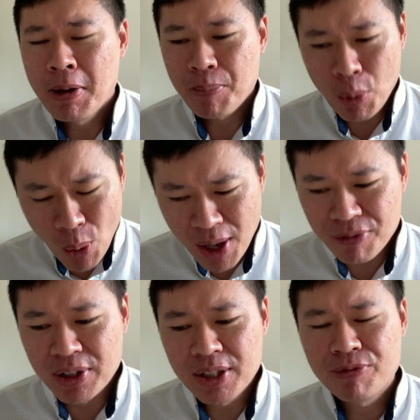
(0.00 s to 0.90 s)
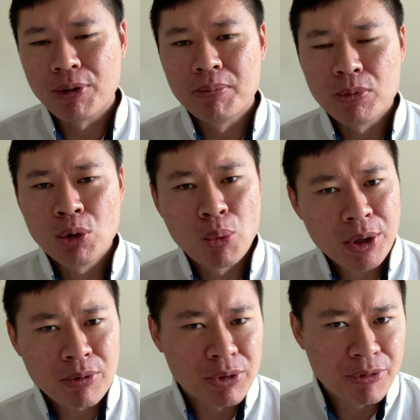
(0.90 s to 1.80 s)
But what I've learned from, you know,
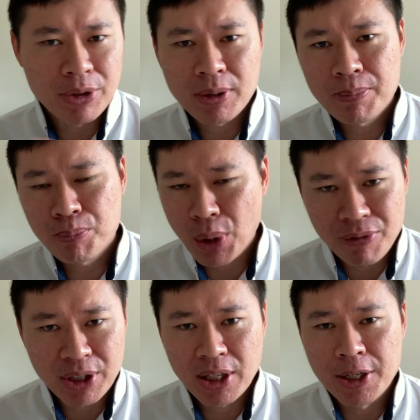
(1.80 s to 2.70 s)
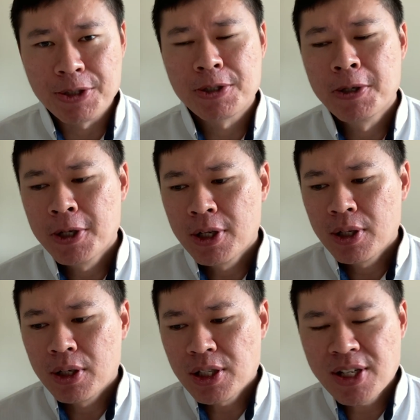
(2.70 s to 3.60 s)
working with different private clients
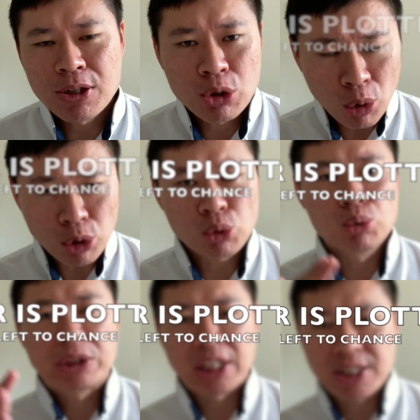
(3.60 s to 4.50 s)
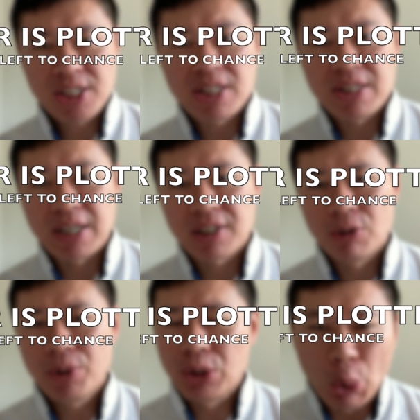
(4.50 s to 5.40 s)
is that those who succeed in their
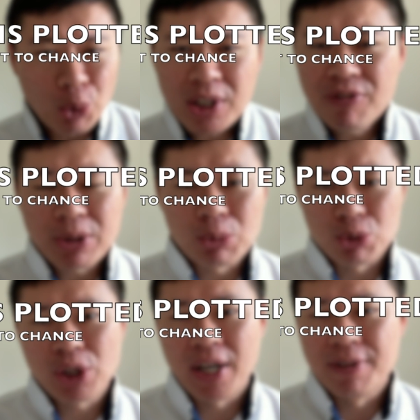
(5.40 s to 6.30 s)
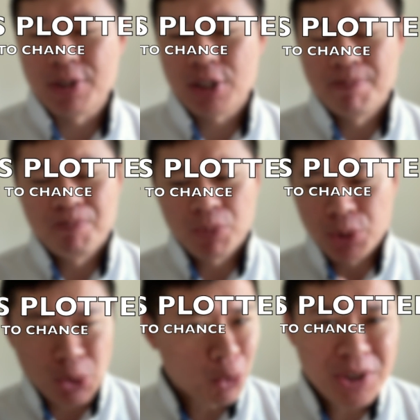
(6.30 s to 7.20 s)
career don't leave it to chance.
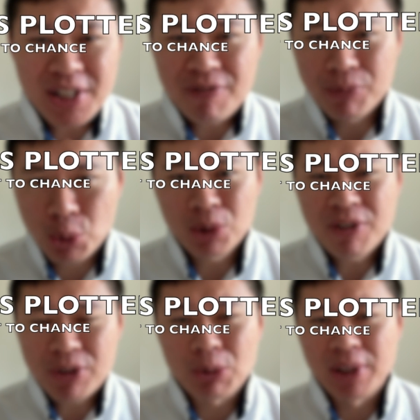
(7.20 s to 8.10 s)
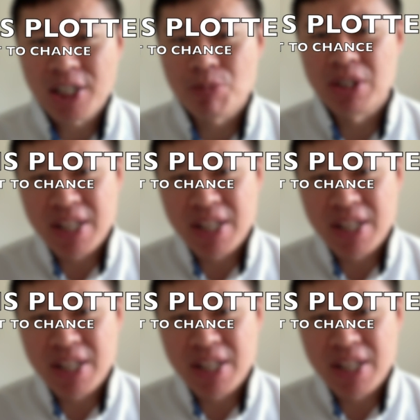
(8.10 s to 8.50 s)
Don't leave it to last minute.